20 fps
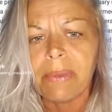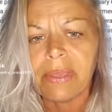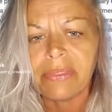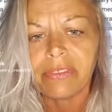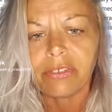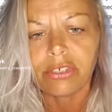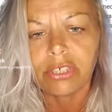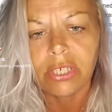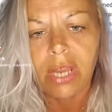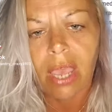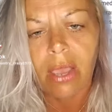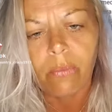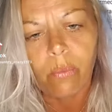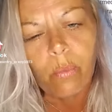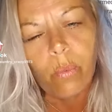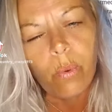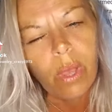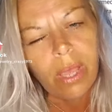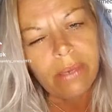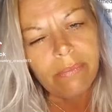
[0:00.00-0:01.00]
but there's not
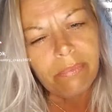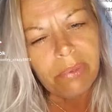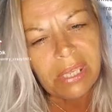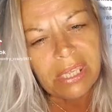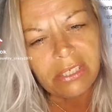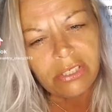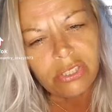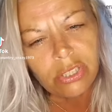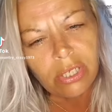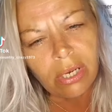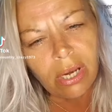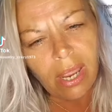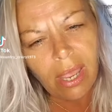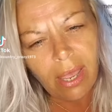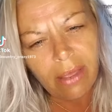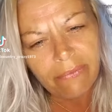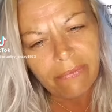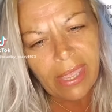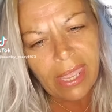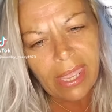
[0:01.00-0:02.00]
one picture
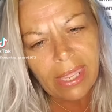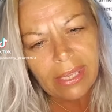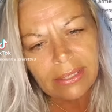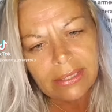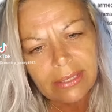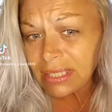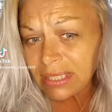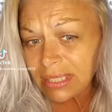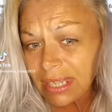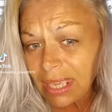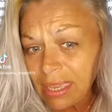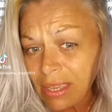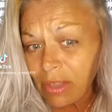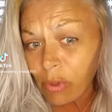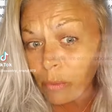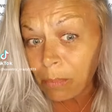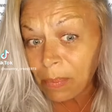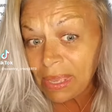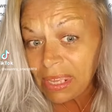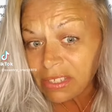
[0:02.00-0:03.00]
of it.
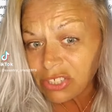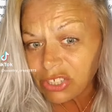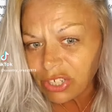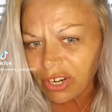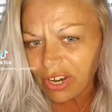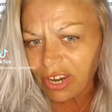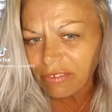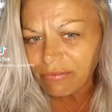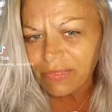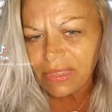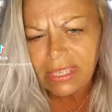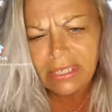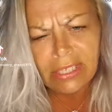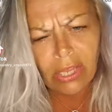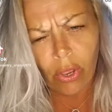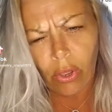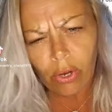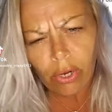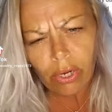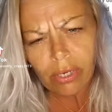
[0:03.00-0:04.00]
Single picture of these
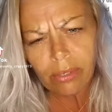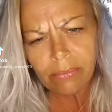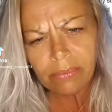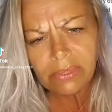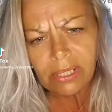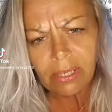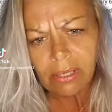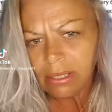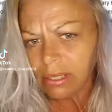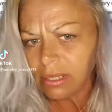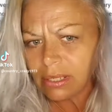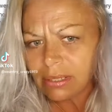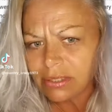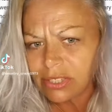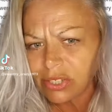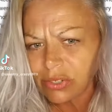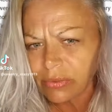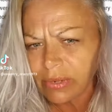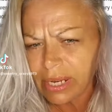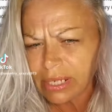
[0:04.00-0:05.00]
armed
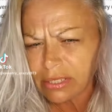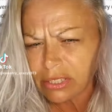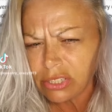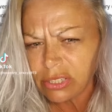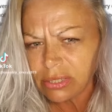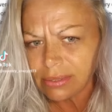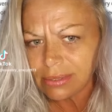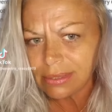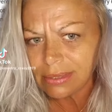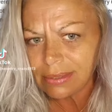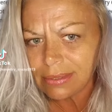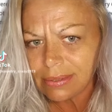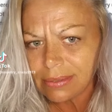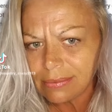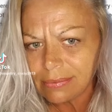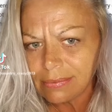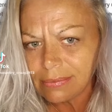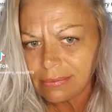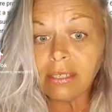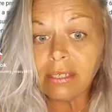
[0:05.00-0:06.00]
insurrectionists.
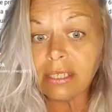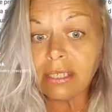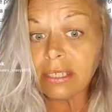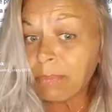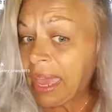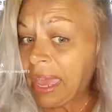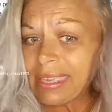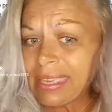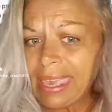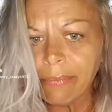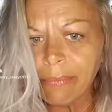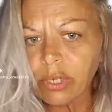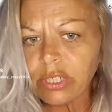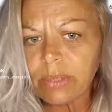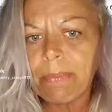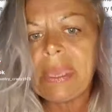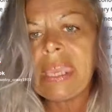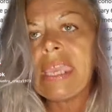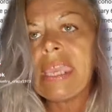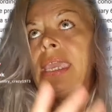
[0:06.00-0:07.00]
But cameras
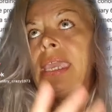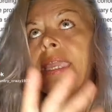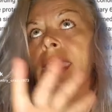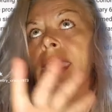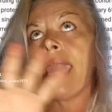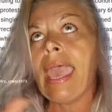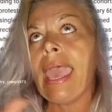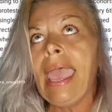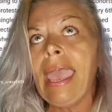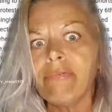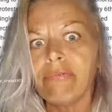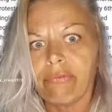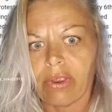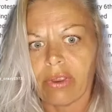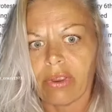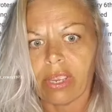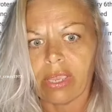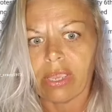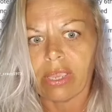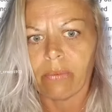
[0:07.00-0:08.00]
being
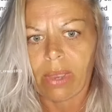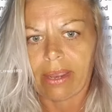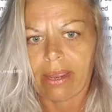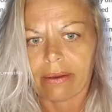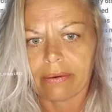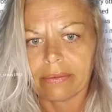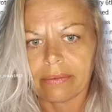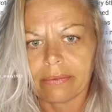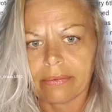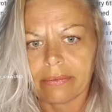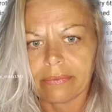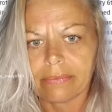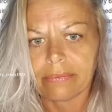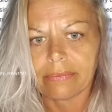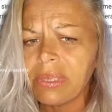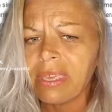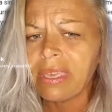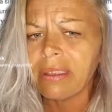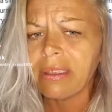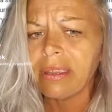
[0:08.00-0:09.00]
everywhere.
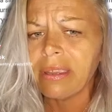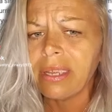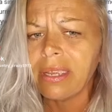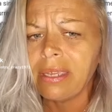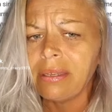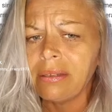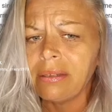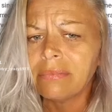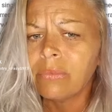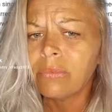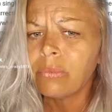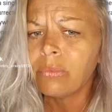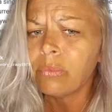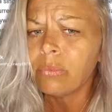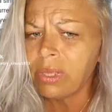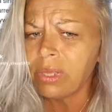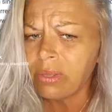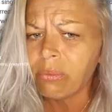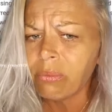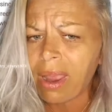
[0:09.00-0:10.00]
Carry with a
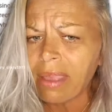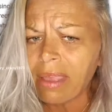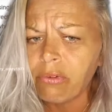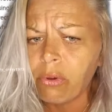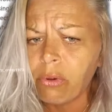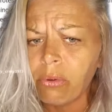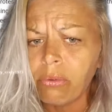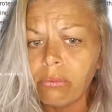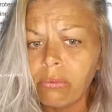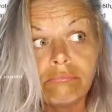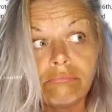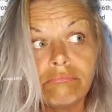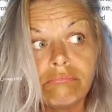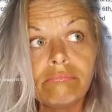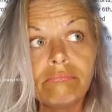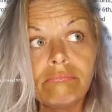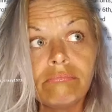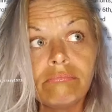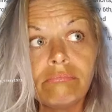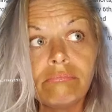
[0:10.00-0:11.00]
rifle
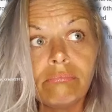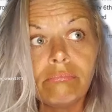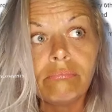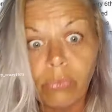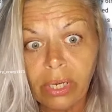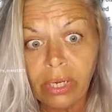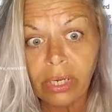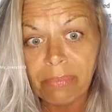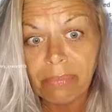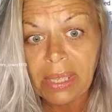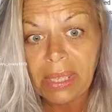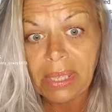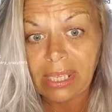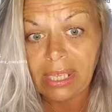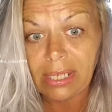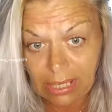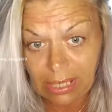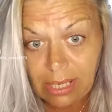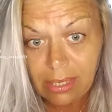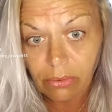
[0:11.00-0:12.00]
would have been
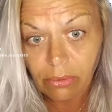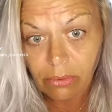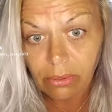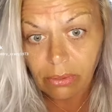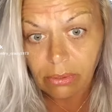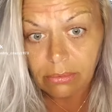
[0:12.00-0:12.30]
illegal.